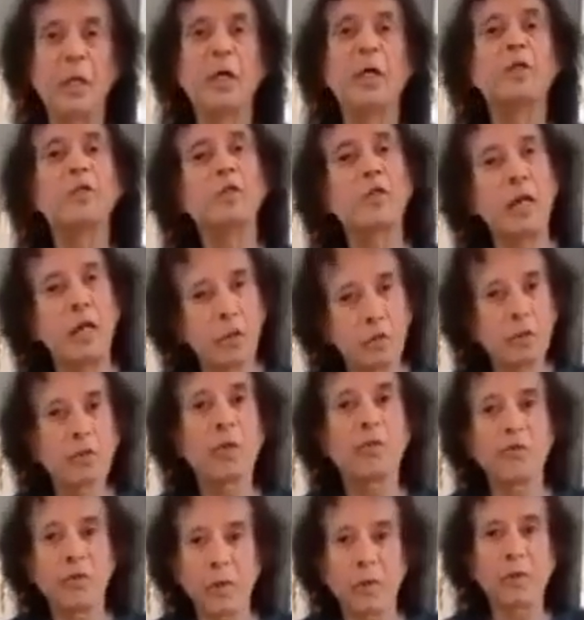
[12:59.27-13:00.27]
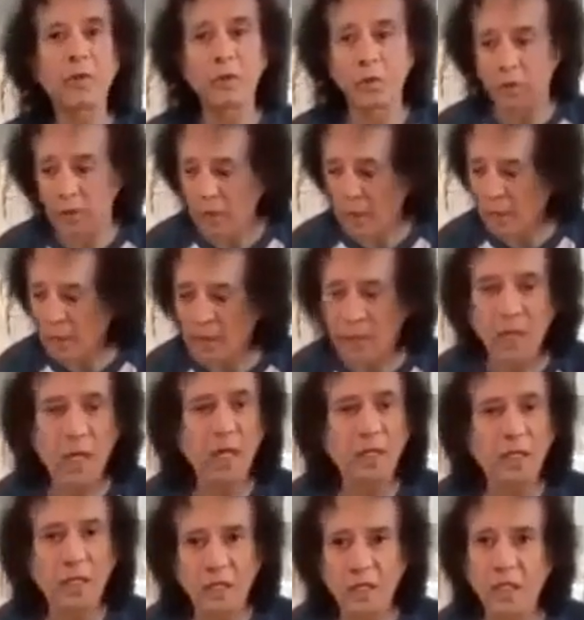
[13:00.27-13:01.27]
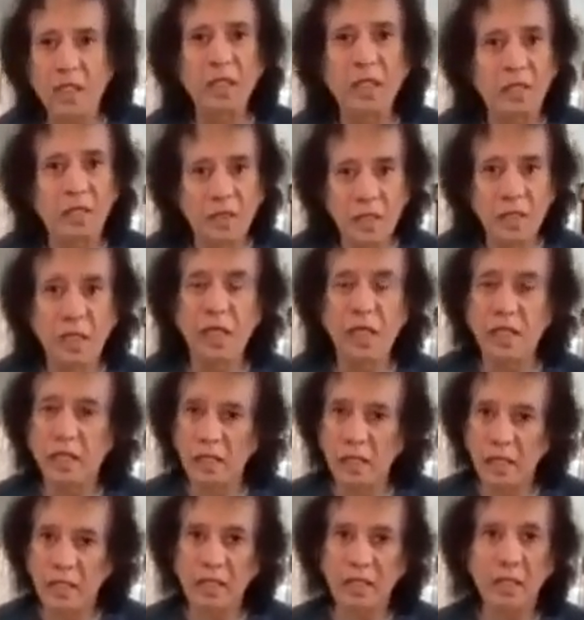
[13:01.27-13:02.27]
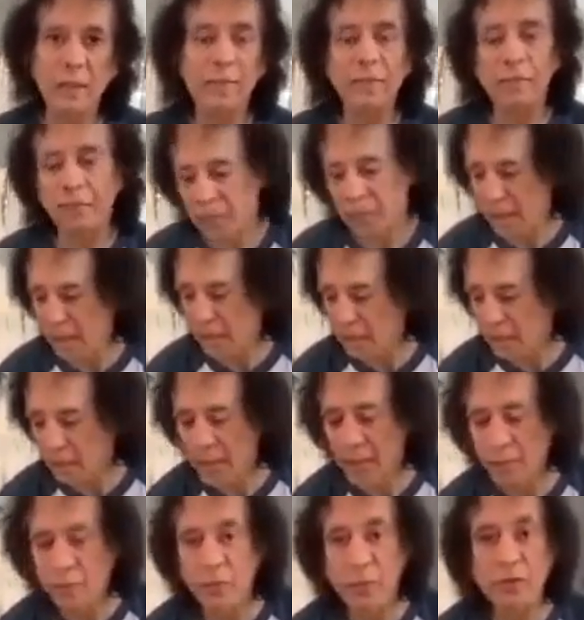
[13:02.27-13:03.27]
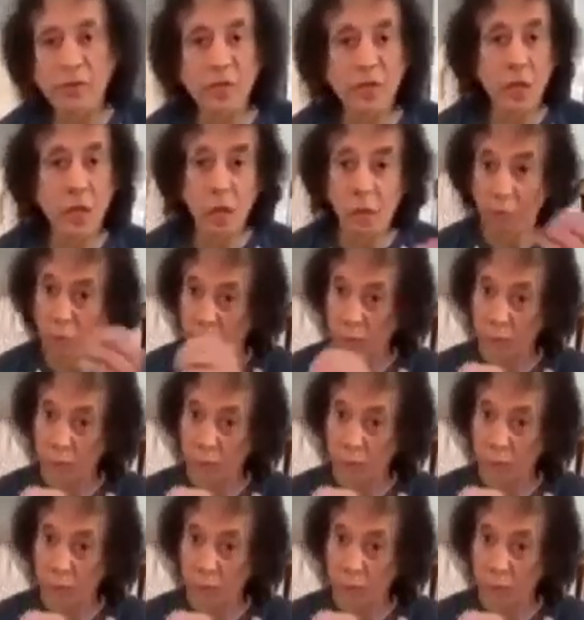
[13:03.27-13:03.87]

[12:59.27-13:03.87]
So I'll do the famous one, dhati dha dhati gina tina gina dhati dha, and we'll see how it